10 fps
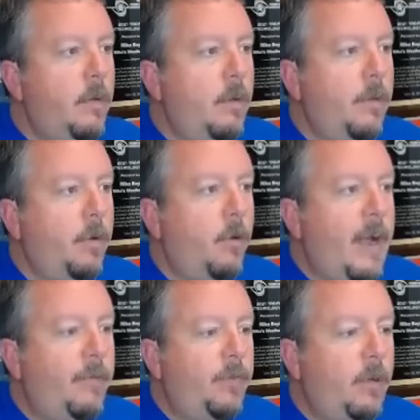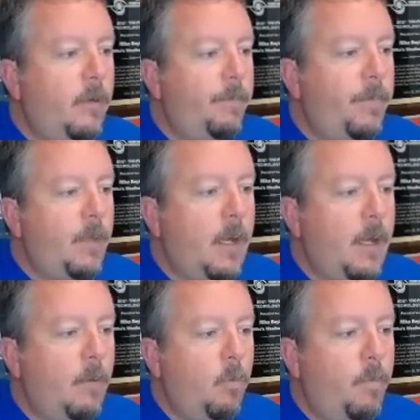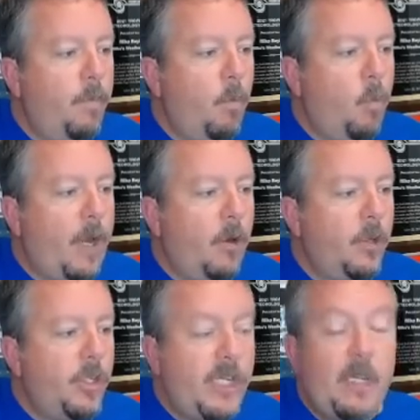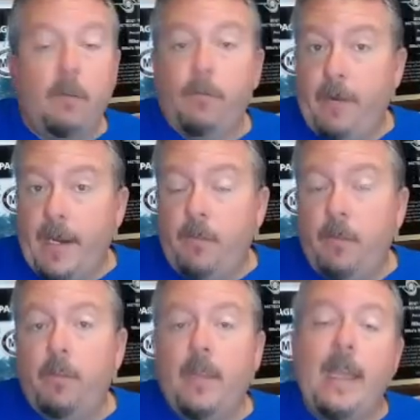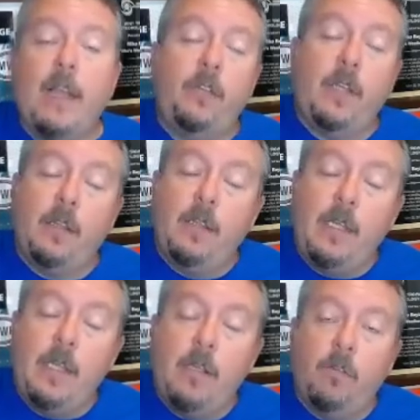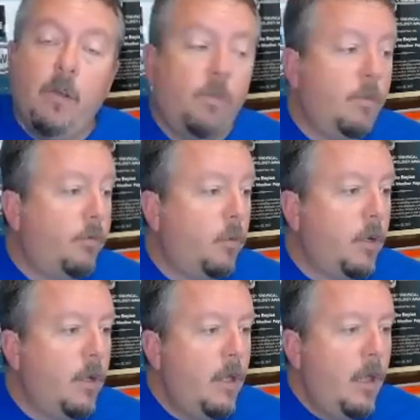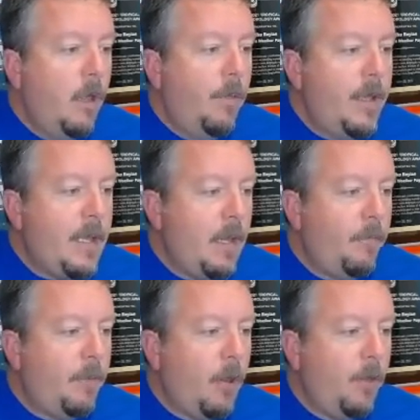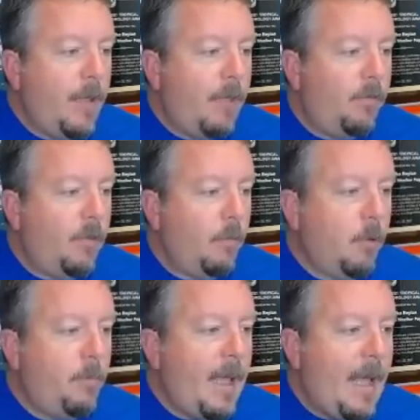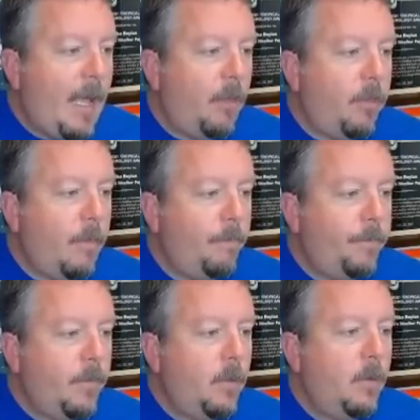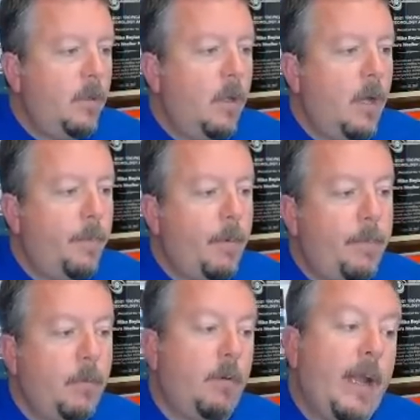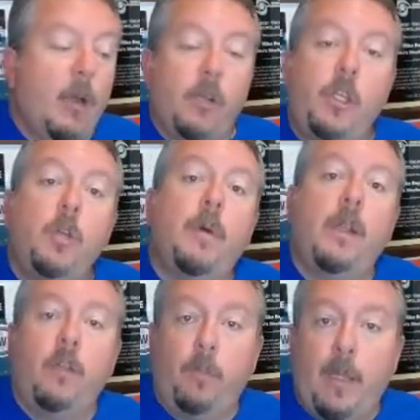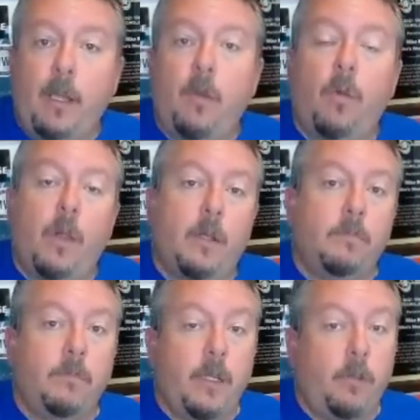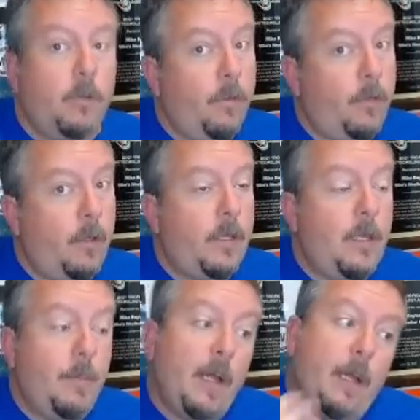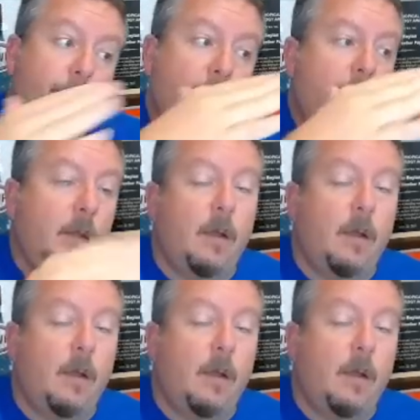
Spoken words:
another graph here where Gene and Francis, they actually hit the east coast of Florida. They kind of followed that similar path up around Cuba and Hispaniola. Interesting to keep an eye on that.